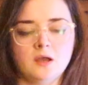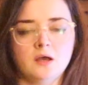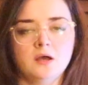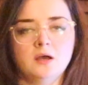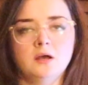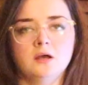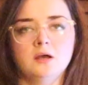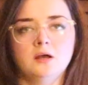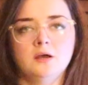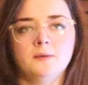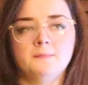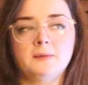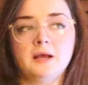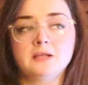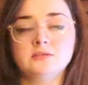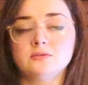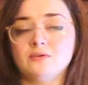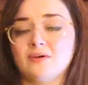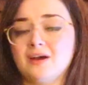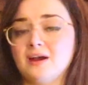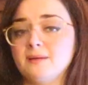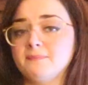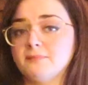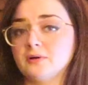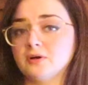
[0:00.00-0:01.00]
Um, I
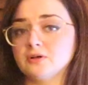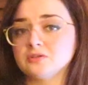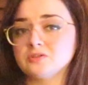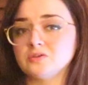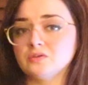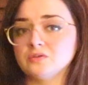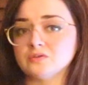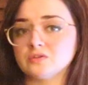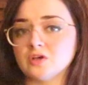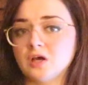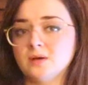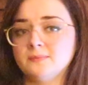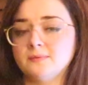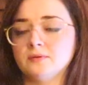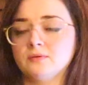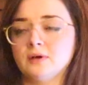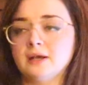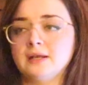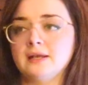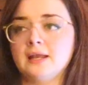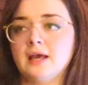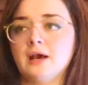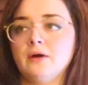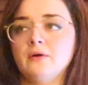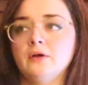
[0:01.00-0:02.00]
don't have personals open
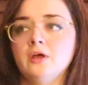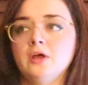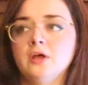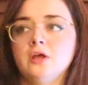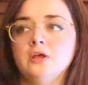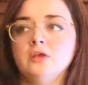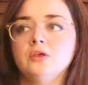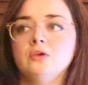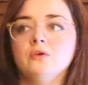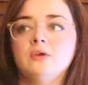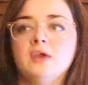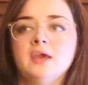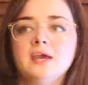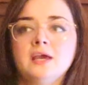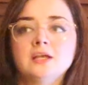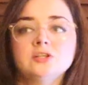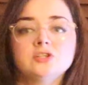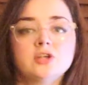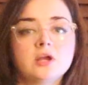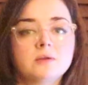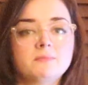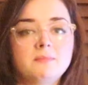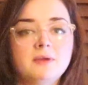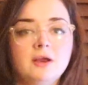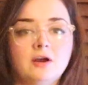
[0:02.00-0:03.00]
right now. You can
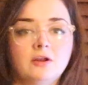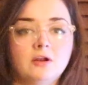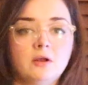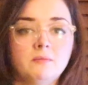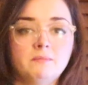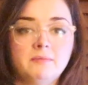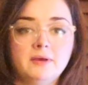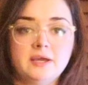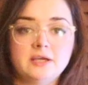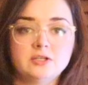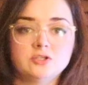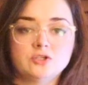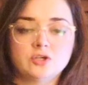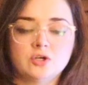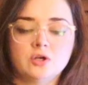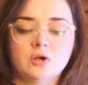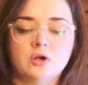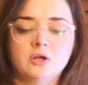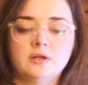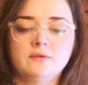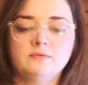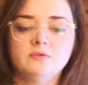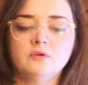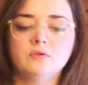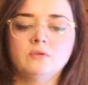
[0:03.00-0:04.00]
check me out on
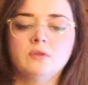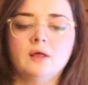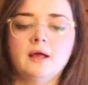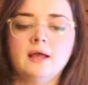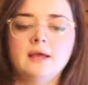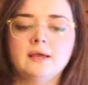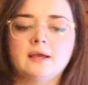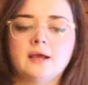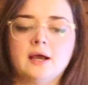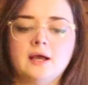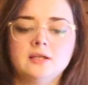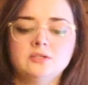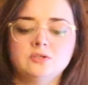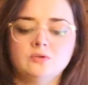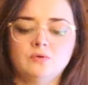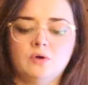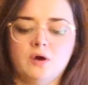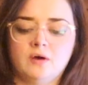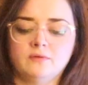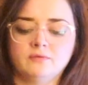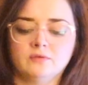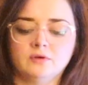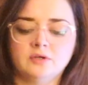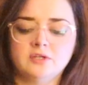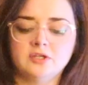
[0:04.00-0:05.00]
Patreon if you'd like. I do
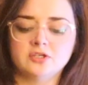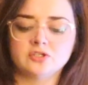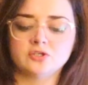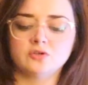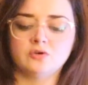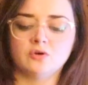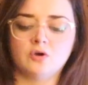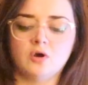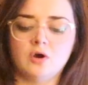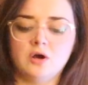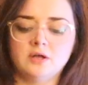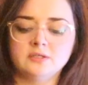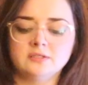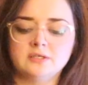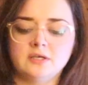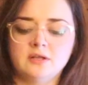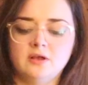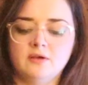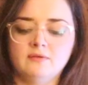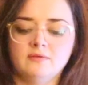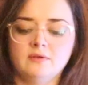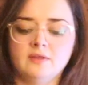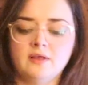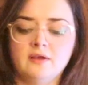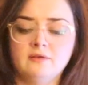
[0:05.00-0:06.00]
offer additional content
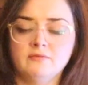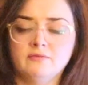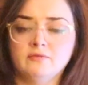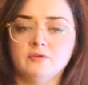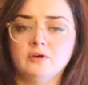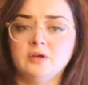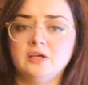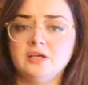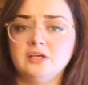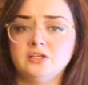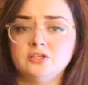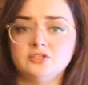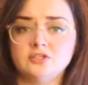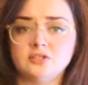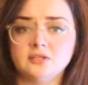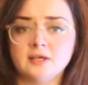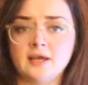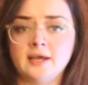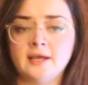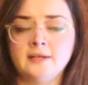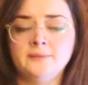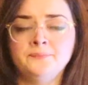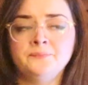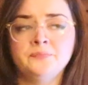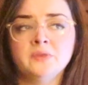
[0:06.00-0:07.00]
over there for each
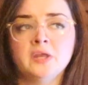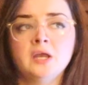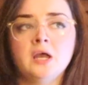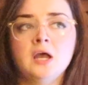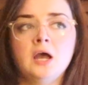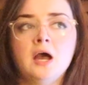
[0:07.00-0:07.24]
sign.